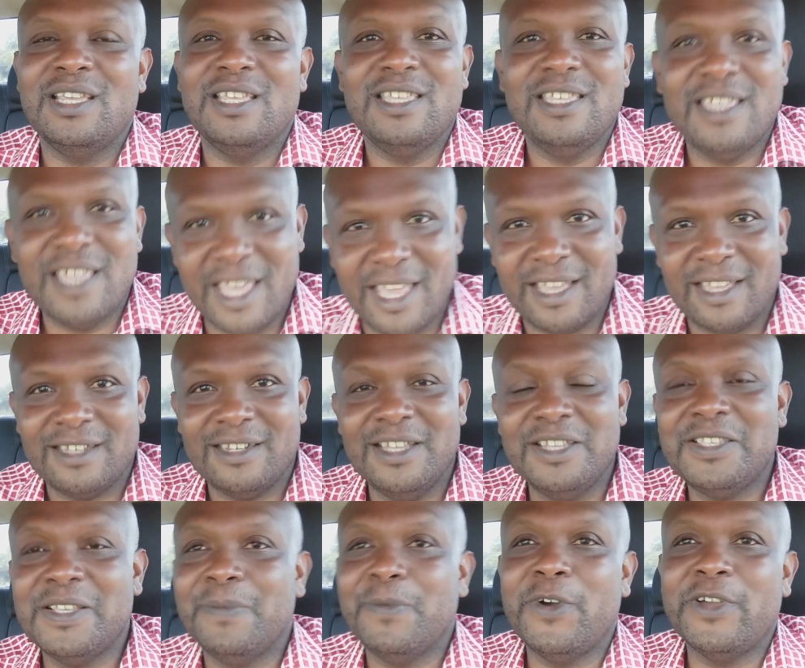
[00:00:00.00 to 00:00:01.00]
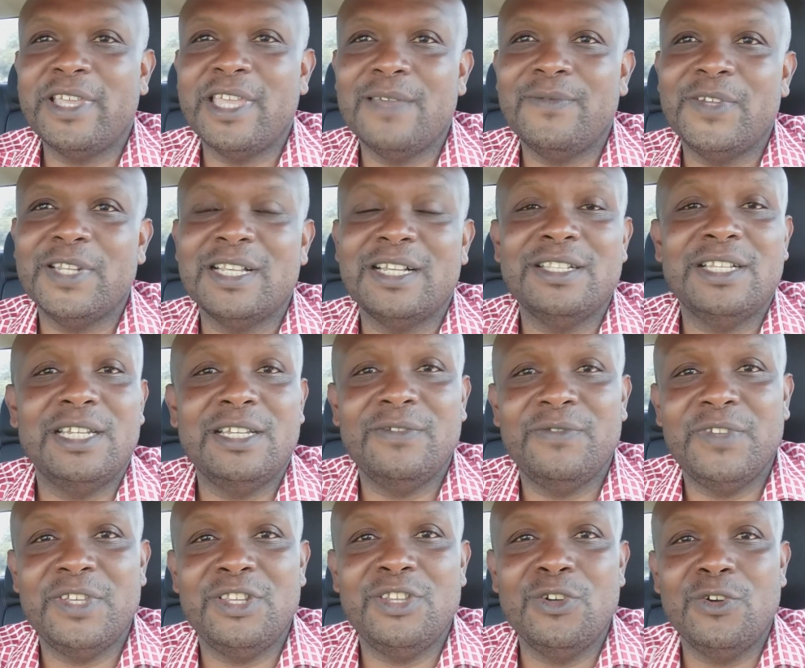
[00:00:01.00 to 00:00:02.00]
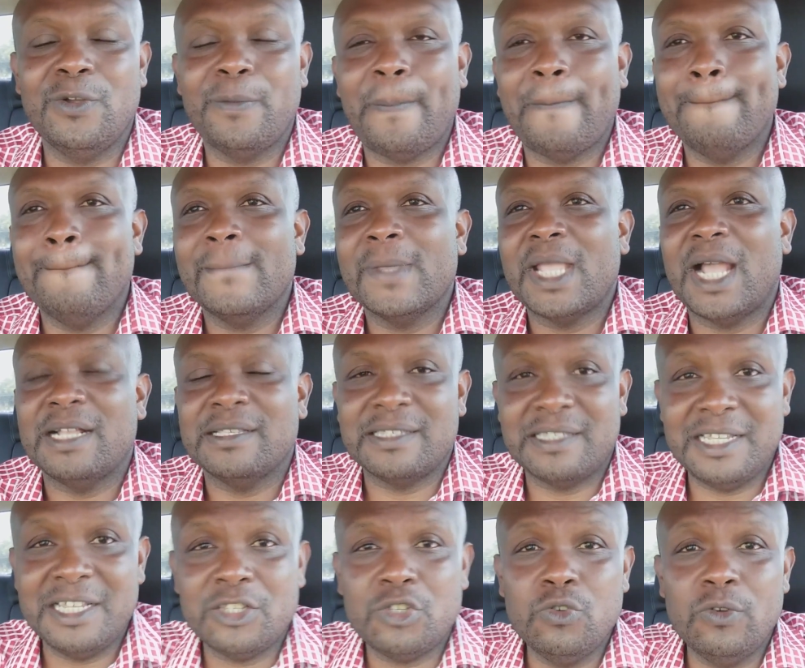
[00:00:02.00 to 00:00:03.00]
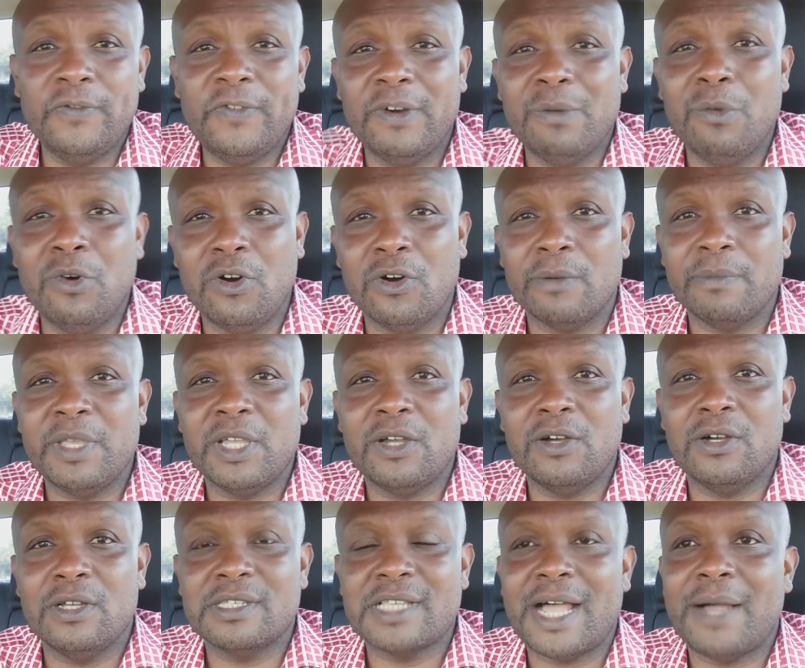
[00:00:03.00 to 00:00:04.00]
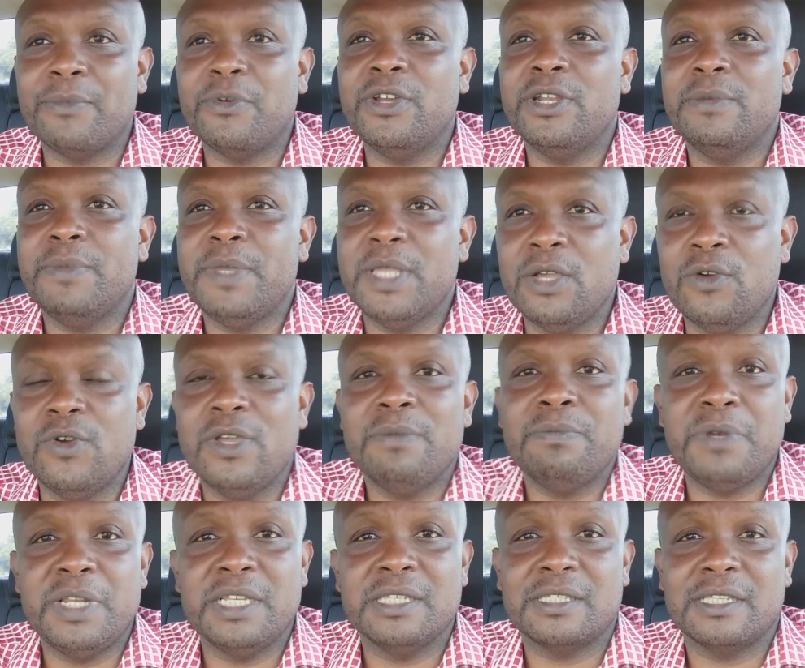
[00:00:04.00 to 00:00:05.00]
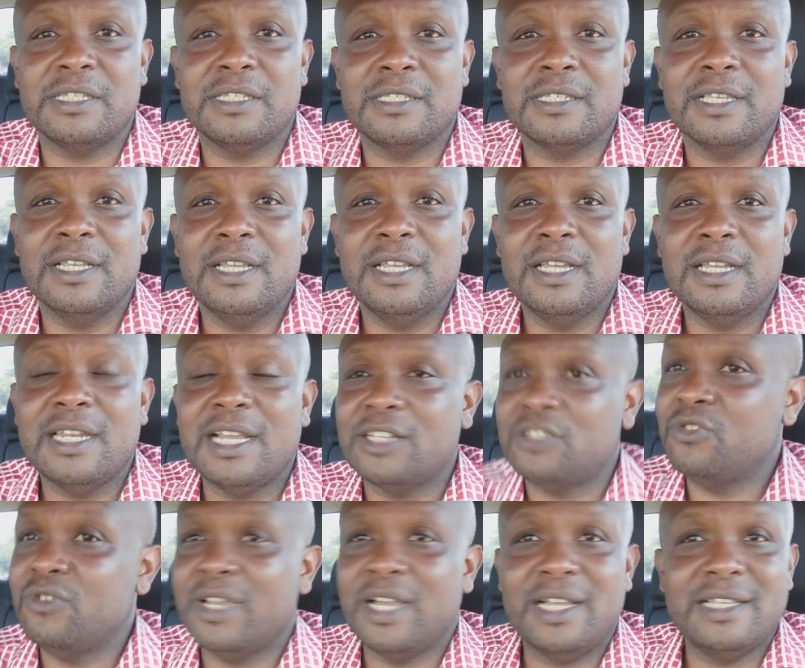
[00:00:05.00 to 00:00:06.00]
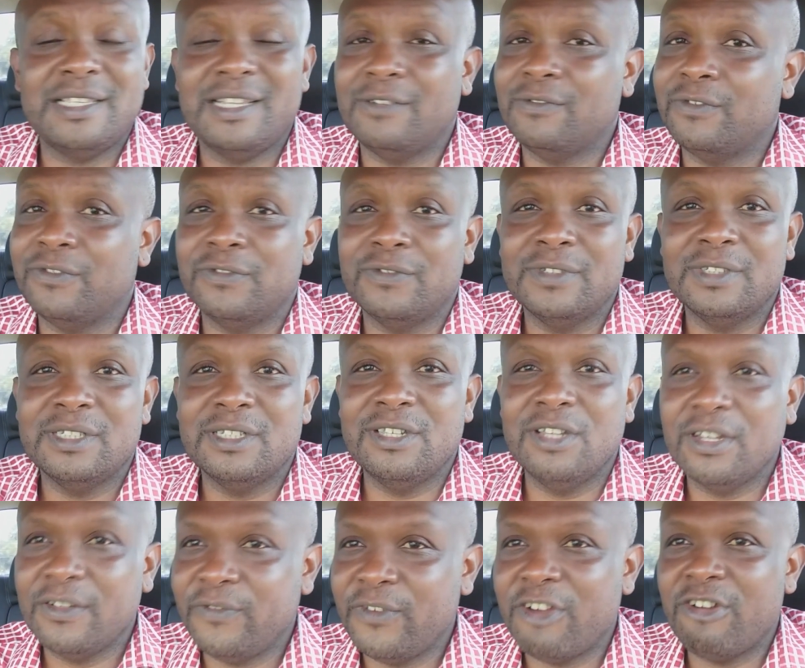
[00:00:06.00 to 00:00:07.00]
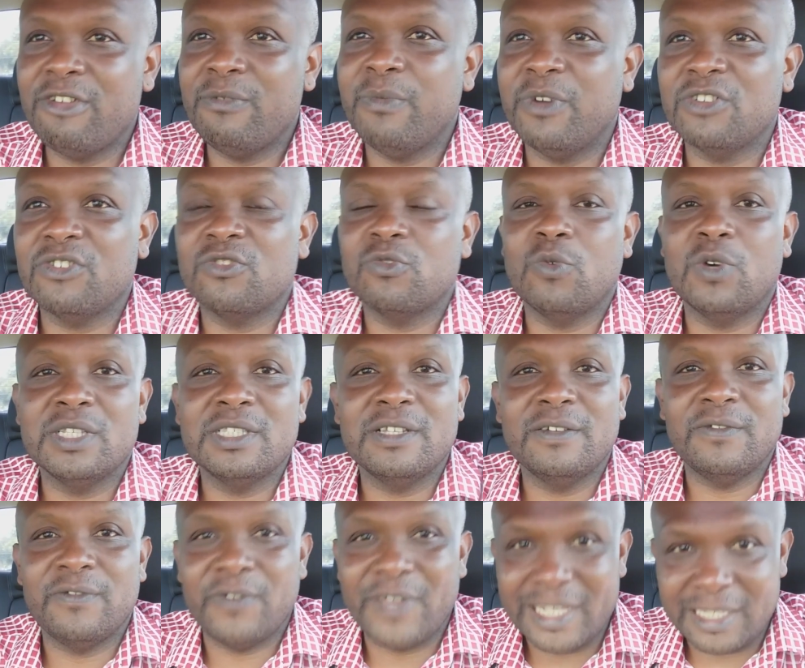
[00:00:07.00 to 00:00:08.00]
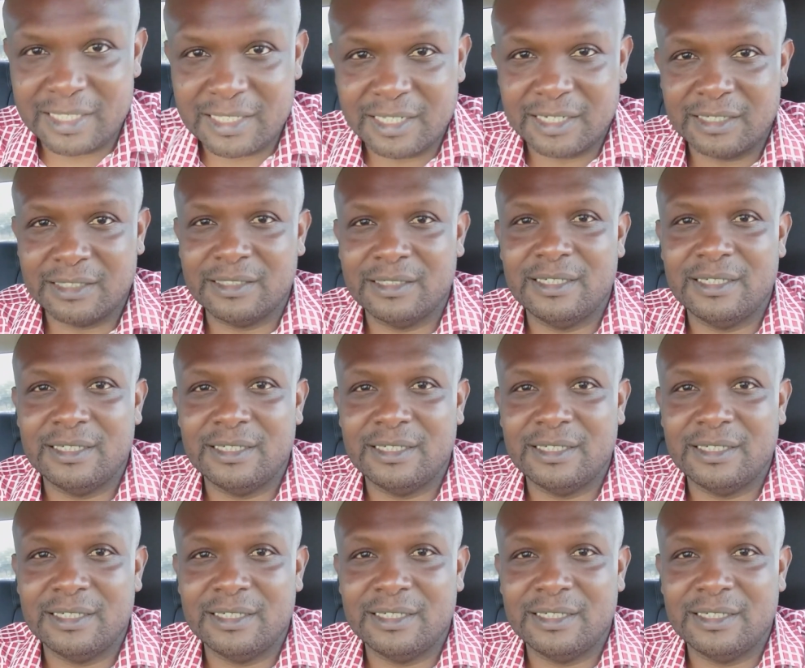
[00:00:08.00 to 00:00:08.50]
yeah, there's your boy Kevin another video and stay tuned for more because I'm going to be going places that you guys have not very much want to venture